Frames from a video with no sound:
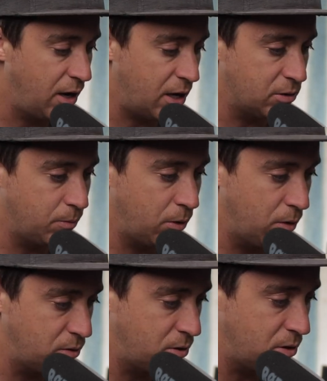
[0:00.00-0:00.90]
as
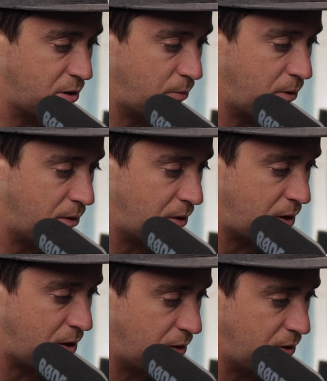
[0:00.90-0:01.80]
opposed to something
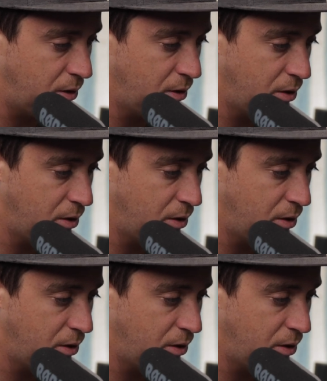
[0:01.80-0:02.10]
like